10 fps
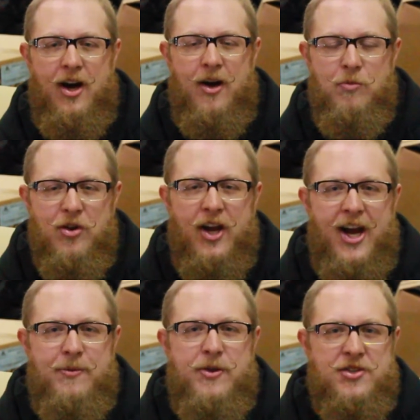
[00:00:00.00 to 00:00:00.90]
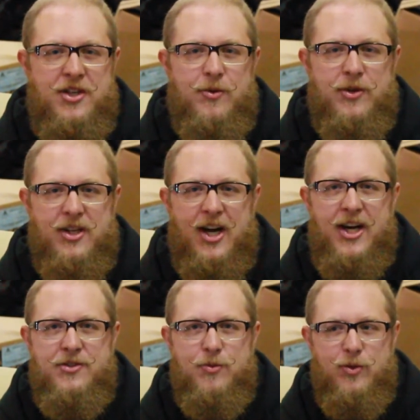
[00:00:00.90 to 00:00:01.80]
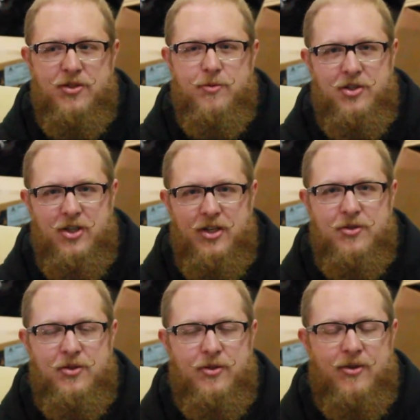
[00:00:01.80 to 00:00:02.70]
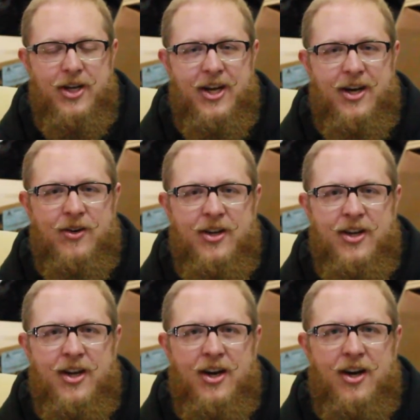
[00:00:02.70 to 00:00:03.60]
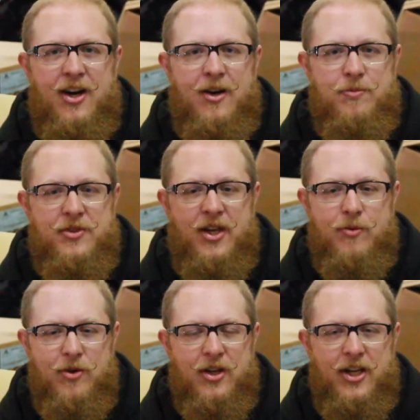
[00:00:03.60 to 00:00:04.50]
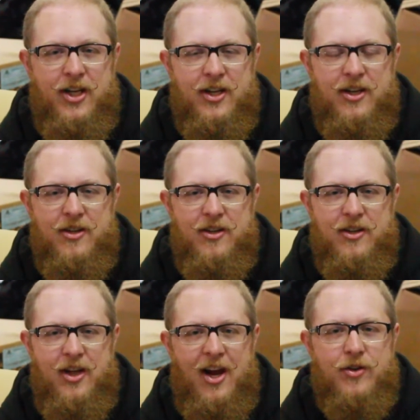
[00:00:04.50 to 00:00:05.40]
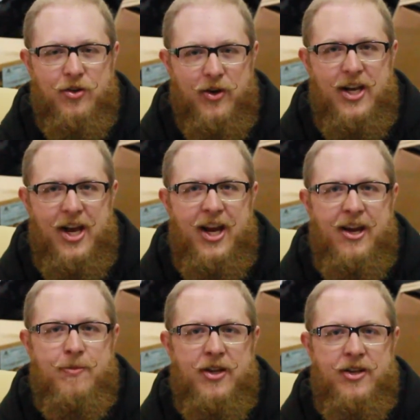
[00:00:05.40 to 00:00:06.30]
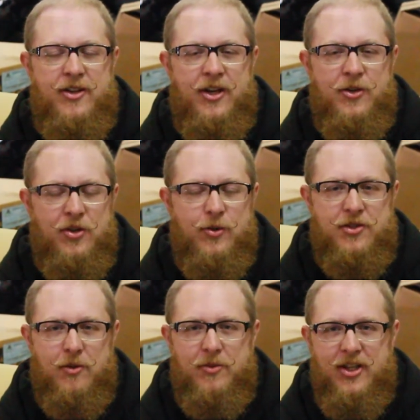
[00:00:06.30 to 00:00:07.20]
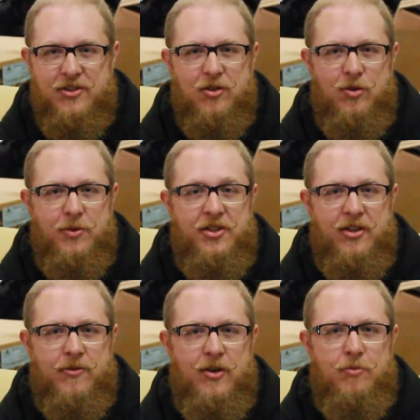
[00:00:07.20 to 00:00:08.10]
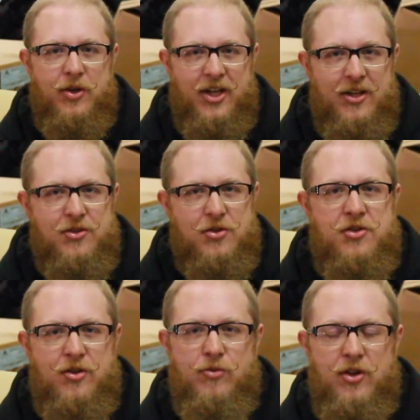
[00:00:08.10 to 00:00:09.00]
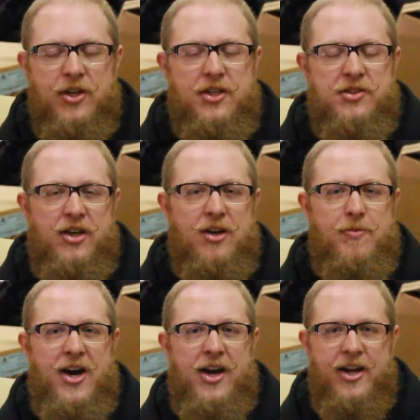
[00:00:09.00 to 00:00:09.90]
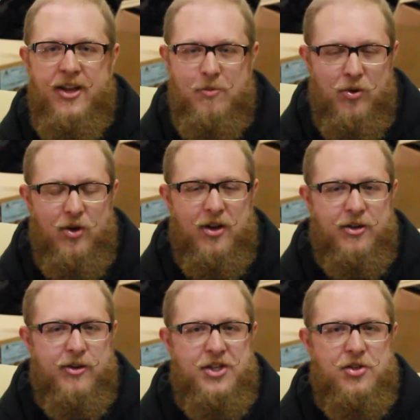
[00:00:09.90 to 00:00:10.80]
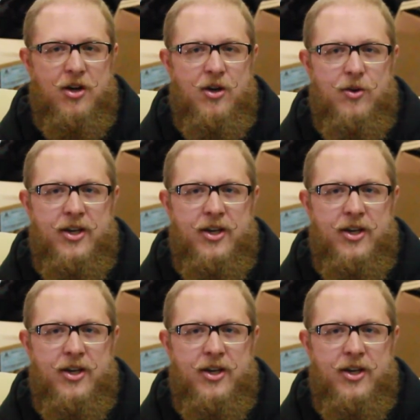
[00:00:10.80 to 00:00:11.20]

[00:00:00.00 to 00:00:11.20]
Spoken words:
I'm really happy to see what the guys in Wisdom and Chains are doing right now. They really have a great name, and they're doing something that's a little bit different, but kids are still really excited about it, and they put on a great show.